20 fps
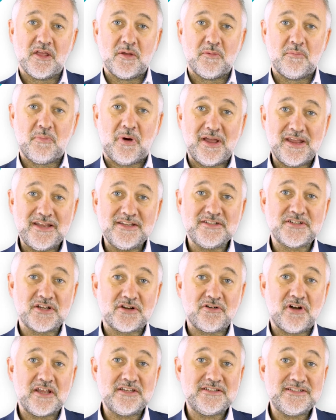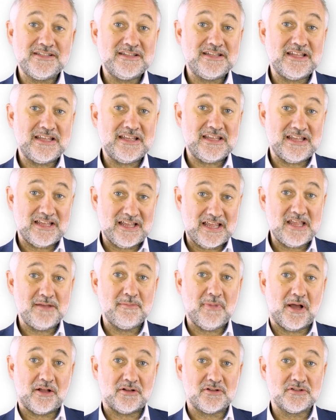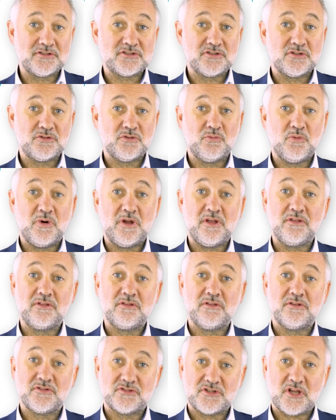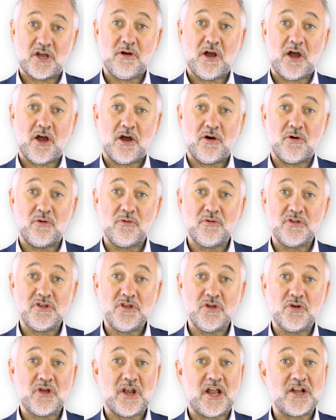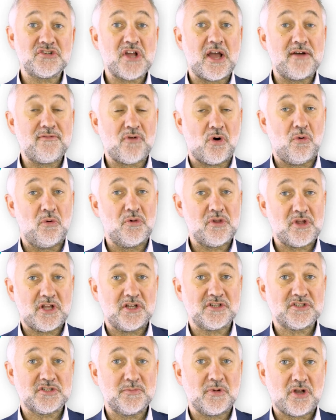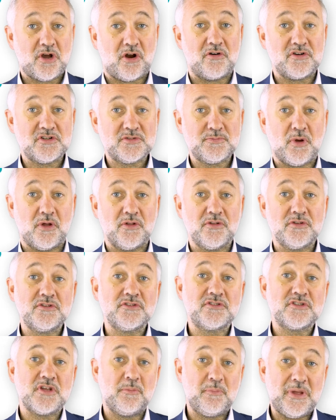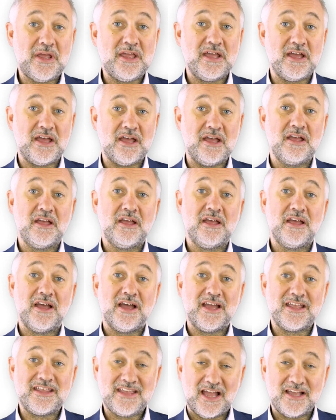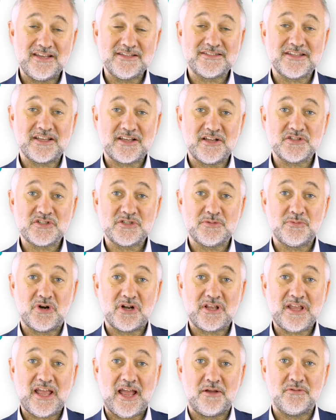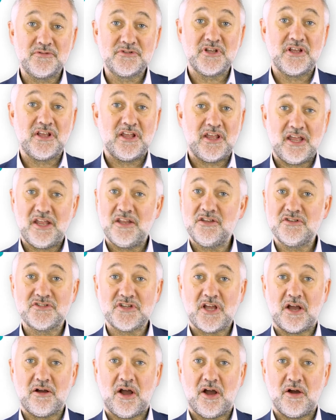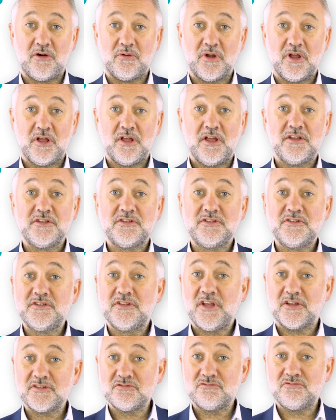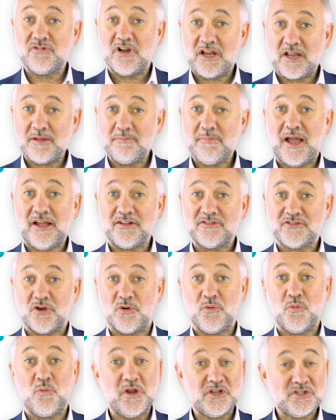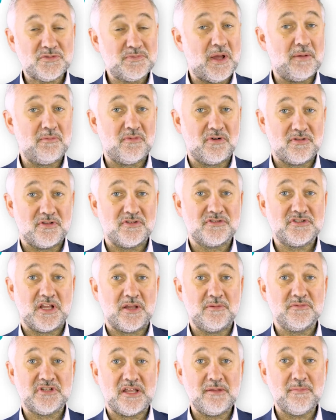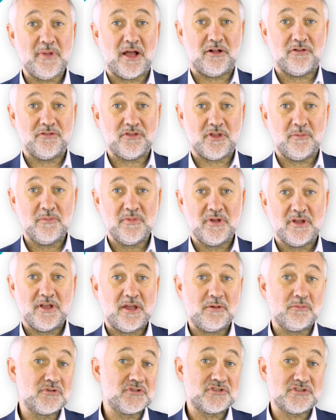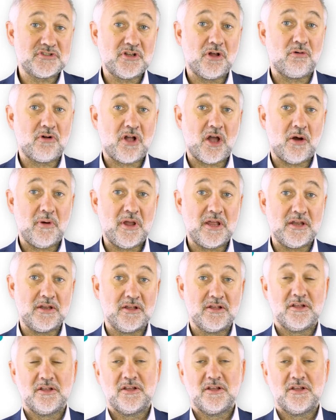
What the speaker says: By integrating the emails with Zoho, you can actually have all your customer correspondence appear against the customer account in Zoho. It doesn't really matter which member of the team's emailed them, it will still go in.